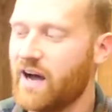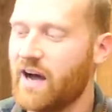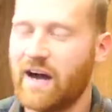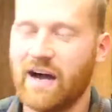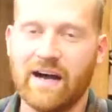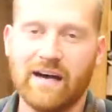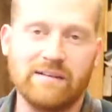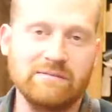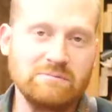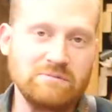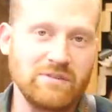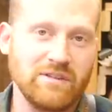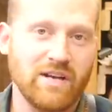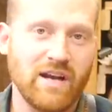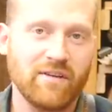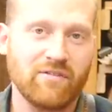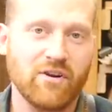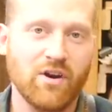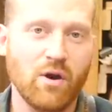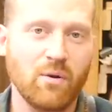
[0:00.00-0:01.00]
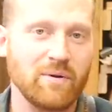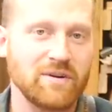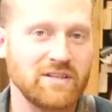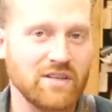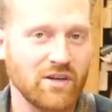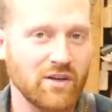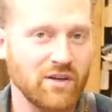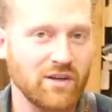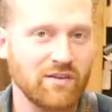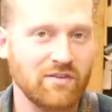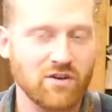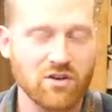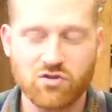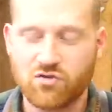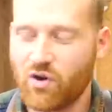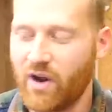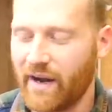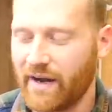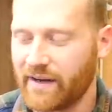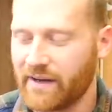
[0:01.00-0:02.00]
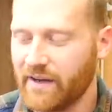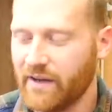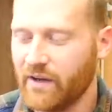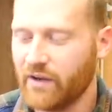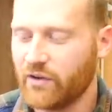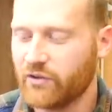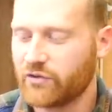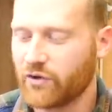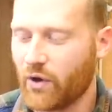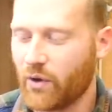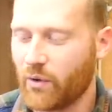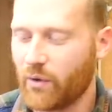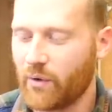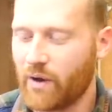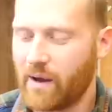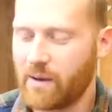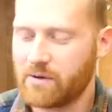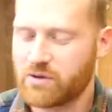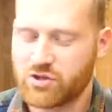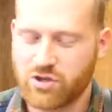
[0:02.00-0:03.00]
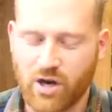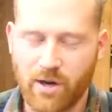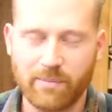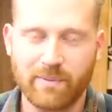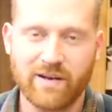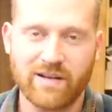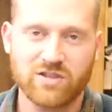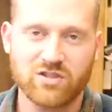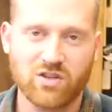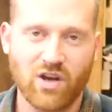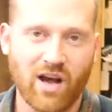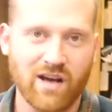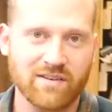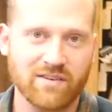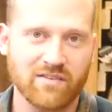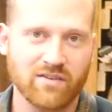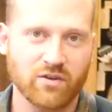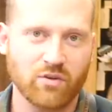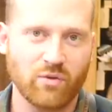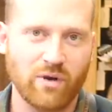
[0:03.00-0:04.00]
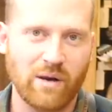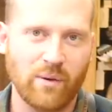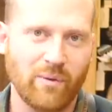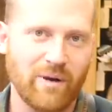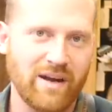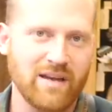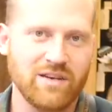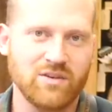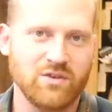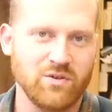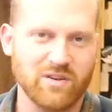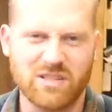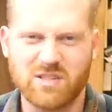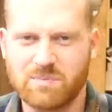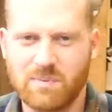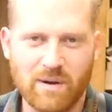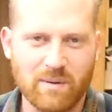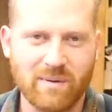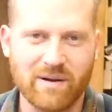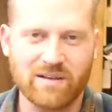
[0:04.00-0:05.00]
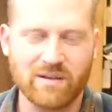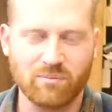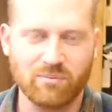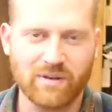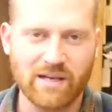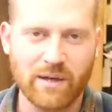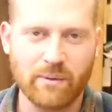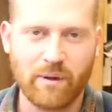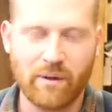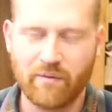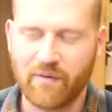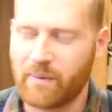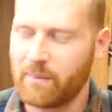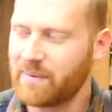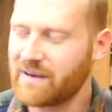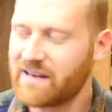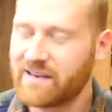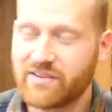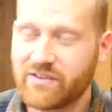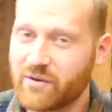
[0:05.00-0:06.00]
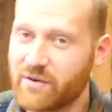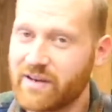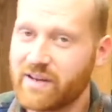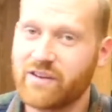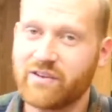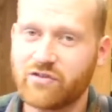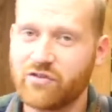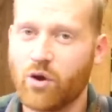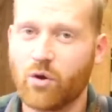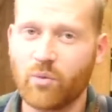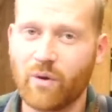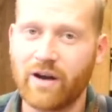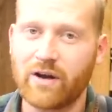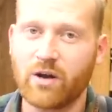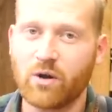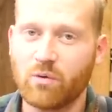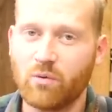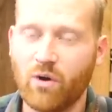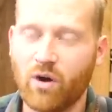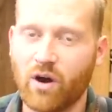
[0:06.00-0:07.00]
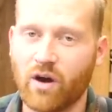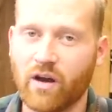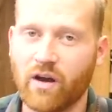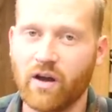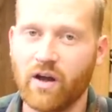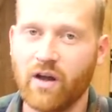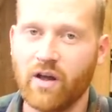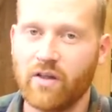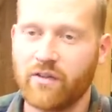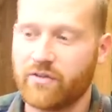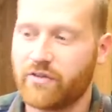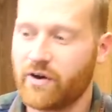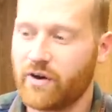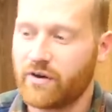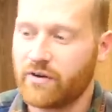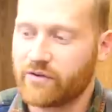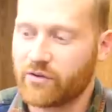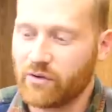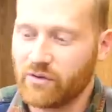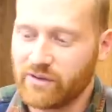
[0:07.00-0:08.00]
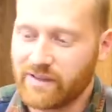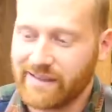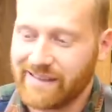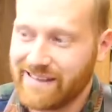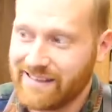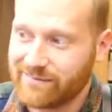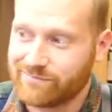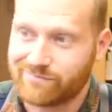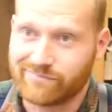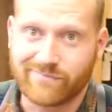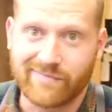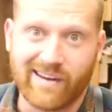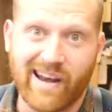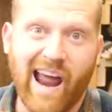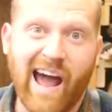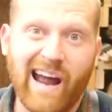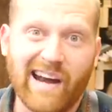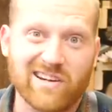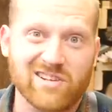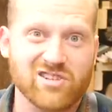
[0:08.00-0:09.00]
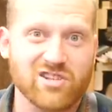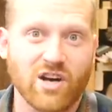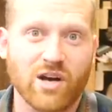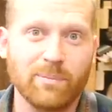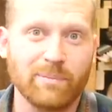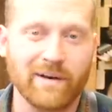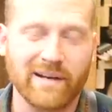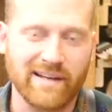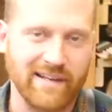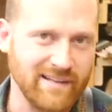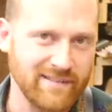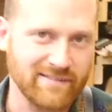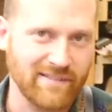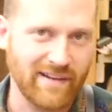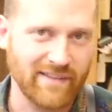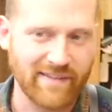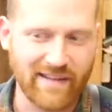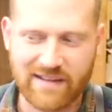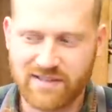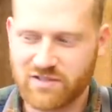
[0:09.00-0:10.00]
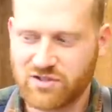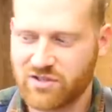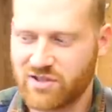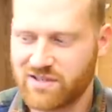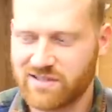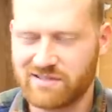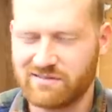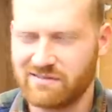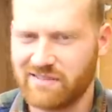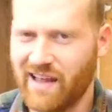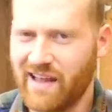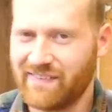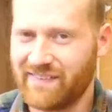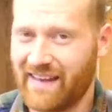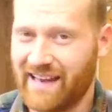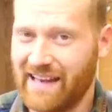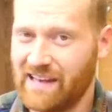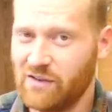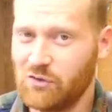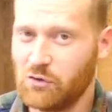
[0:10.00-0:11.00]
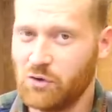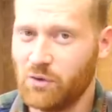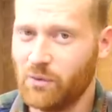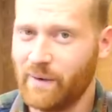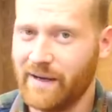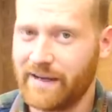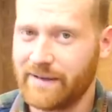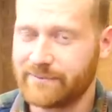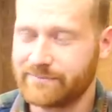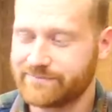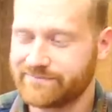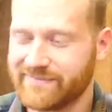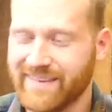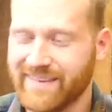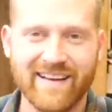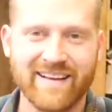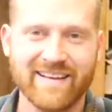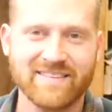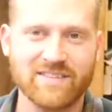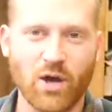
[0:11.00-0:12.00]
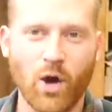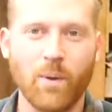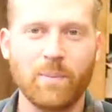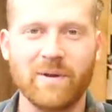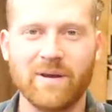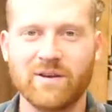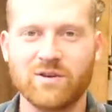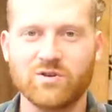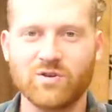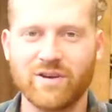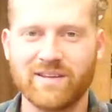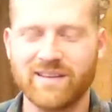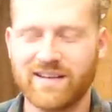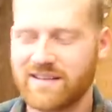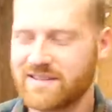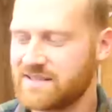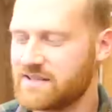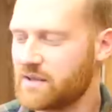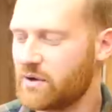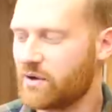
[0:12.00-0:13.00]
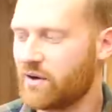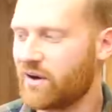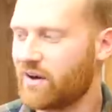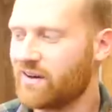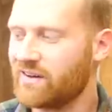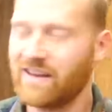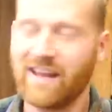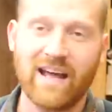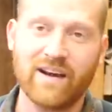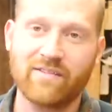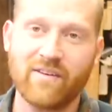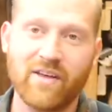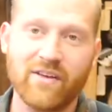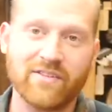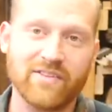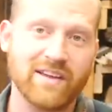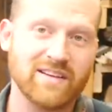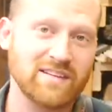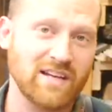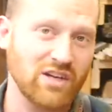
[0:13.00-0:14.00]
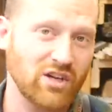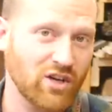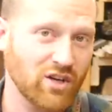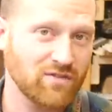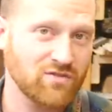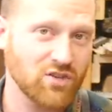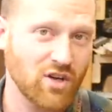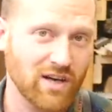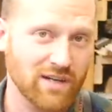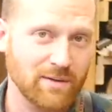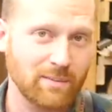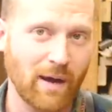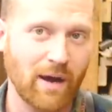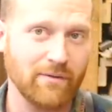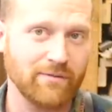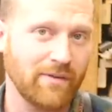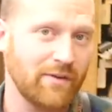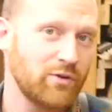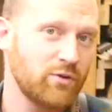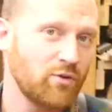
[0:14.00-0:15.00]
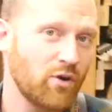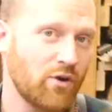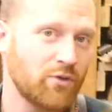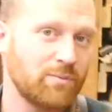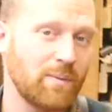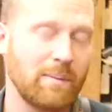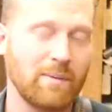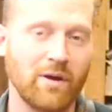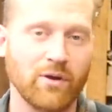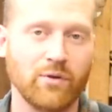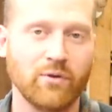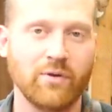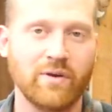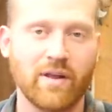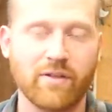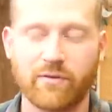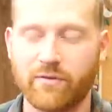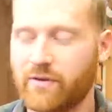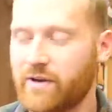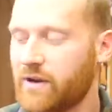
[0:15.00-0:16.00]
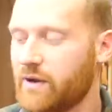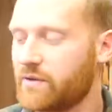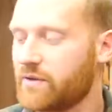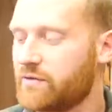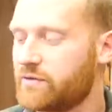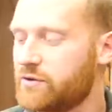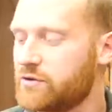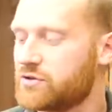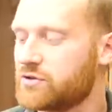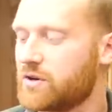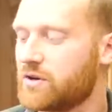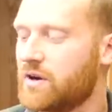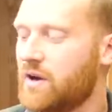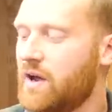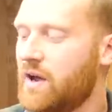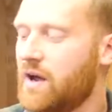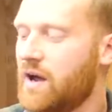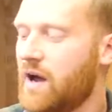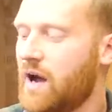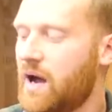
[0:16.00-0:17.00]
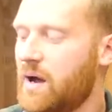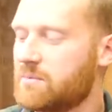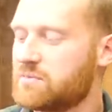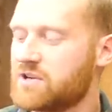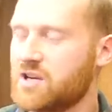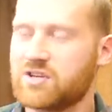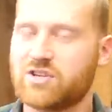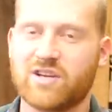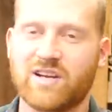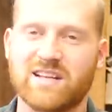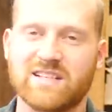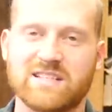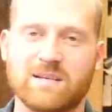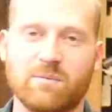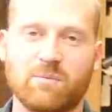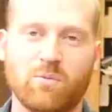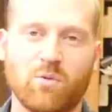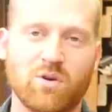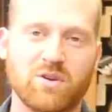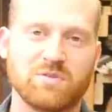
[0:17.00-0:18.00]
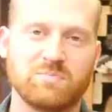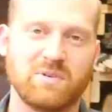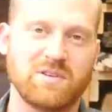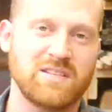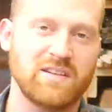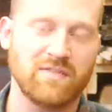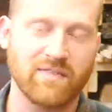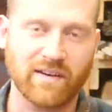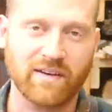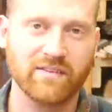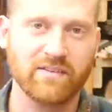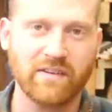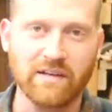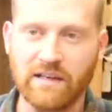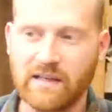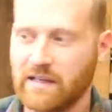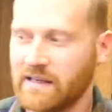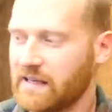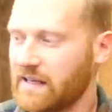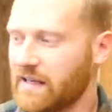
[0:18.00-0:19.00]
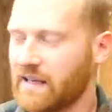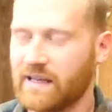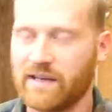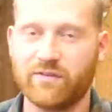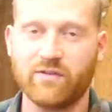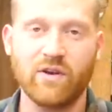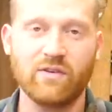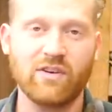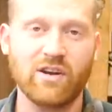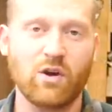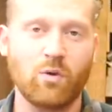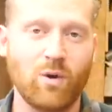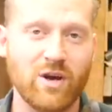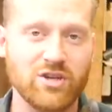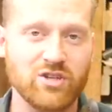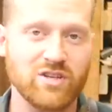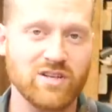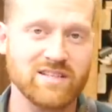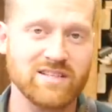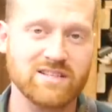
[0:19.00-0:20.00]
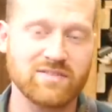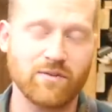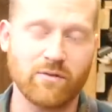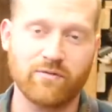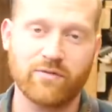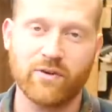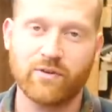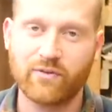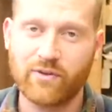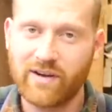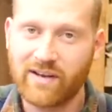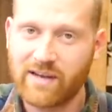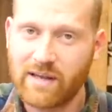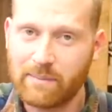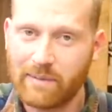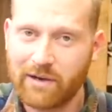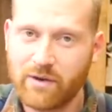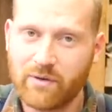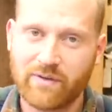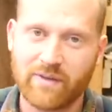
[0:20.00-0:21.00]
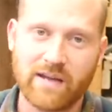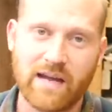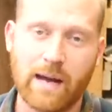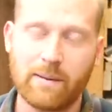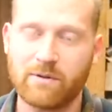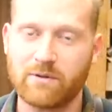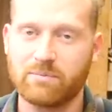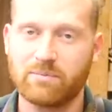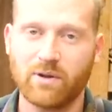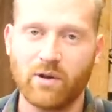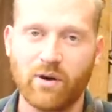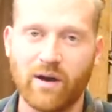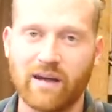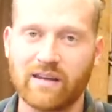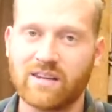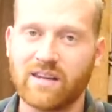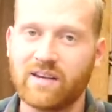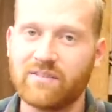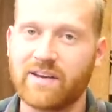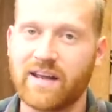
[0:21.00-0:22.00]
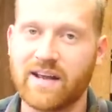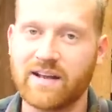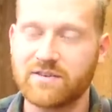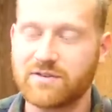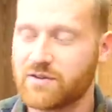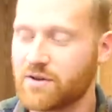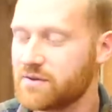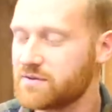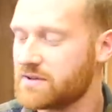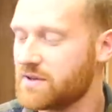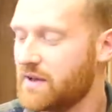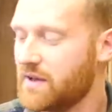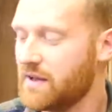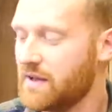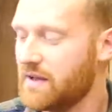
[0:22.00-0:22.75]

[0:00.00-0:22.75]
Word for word: Um, you never know until you give it a try. So uh, sharpening saws is a great way to experiment and play around with it because there is no right or wrong. There is only not sharpening it, and that's just not the hand tool way. So I hope you enjoyed this. There are a lot of other things I could have talked about, and who knows, maybe I'll do another video in the future um, touching on some more specifics. And if you have any questions, feel free to let me know in the comments below. I'd love to answer those.